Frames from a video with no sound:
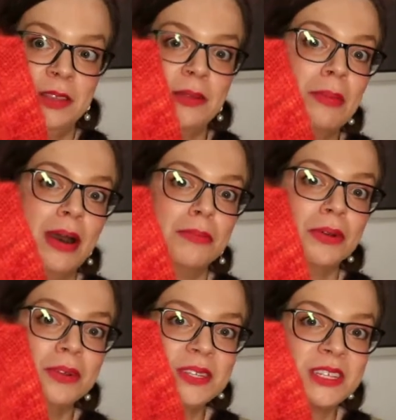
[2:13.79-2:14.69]
on the
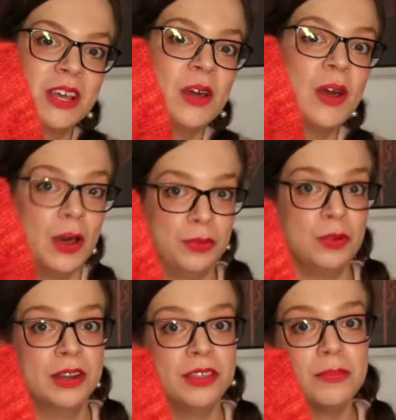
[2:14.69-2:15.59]
baubles. On
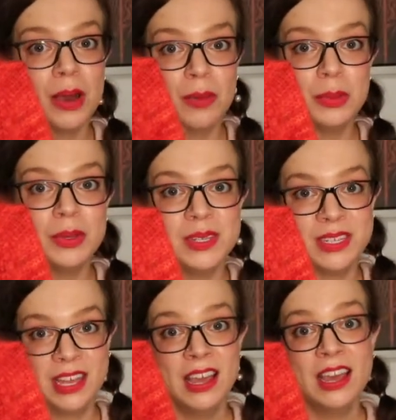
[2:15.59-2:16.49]
one of the
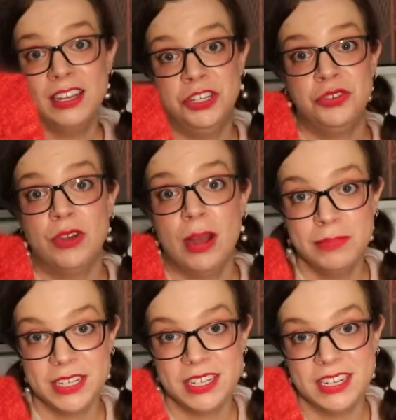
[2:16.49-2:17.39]
baubles, I
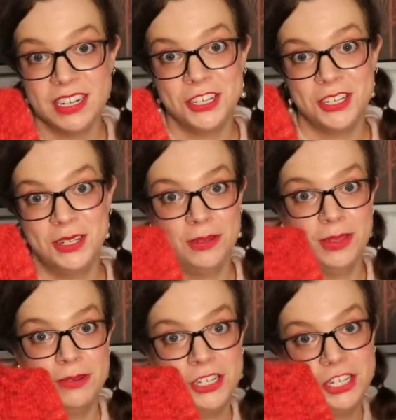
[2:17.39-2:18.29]
dropped a stitch, so
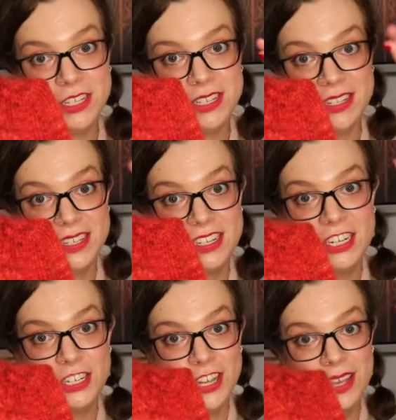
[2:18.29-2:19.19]
there was just this
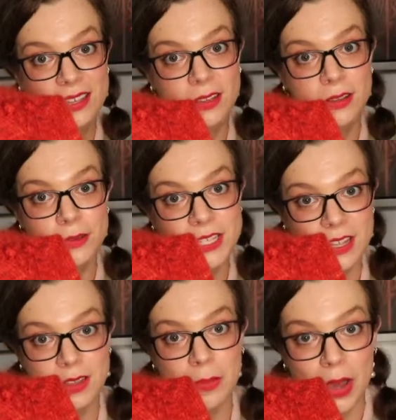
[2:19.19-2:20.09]
stitch hanging loose
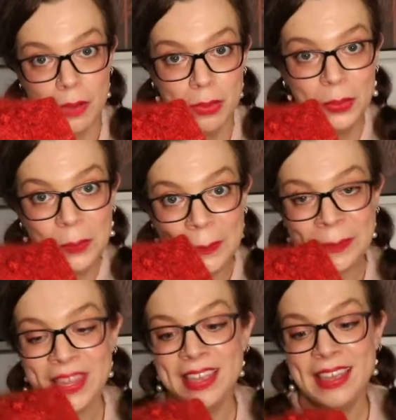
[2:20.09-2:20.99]
on the bauble.
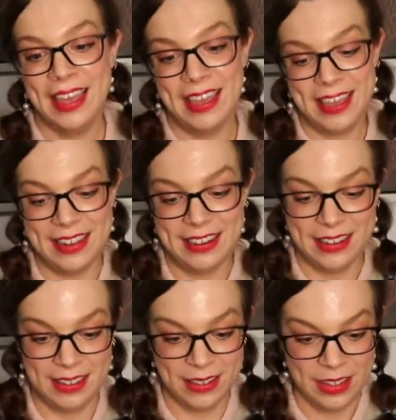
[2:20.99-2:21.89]

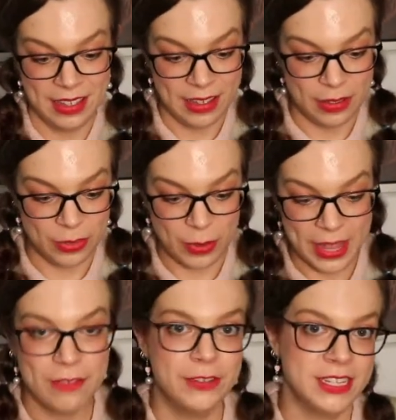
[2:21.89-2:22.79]
And the
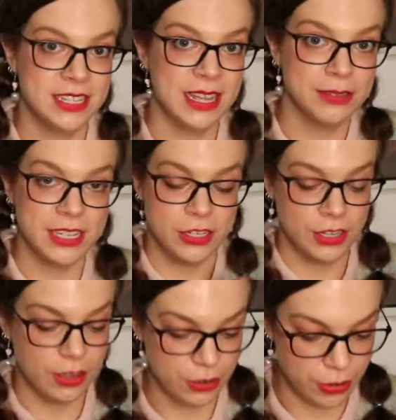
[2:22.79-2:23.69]
way I fixed that was I
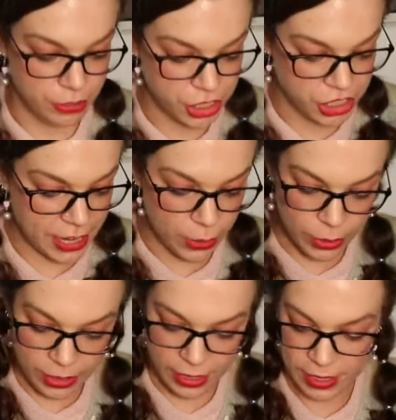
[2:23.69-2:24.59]
took a crochet
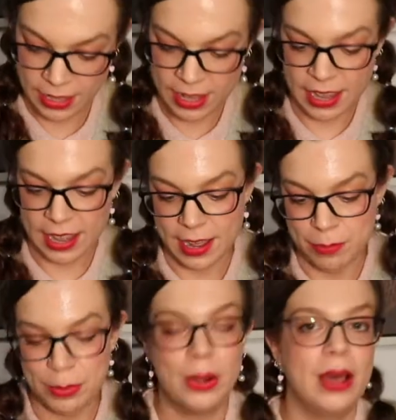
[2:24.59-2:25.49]
hook and I
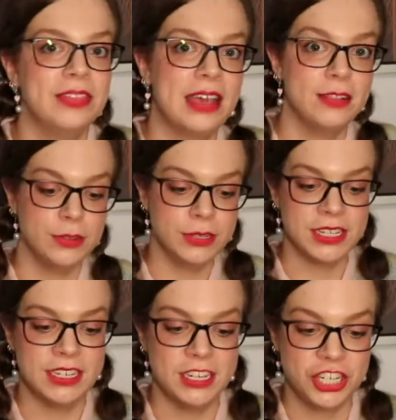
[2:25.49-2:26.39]
brought that loose
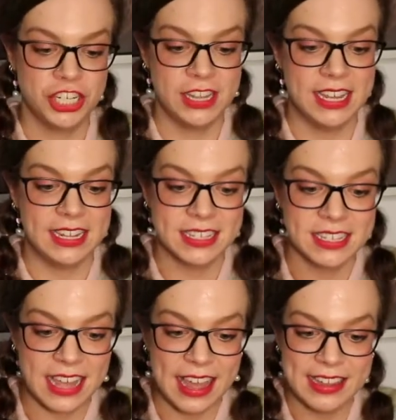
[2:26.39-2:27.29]
stitch to the
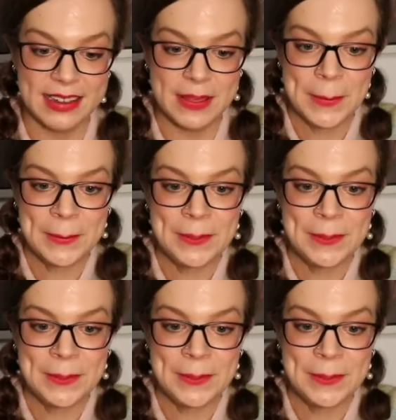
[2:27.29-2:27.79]
inside,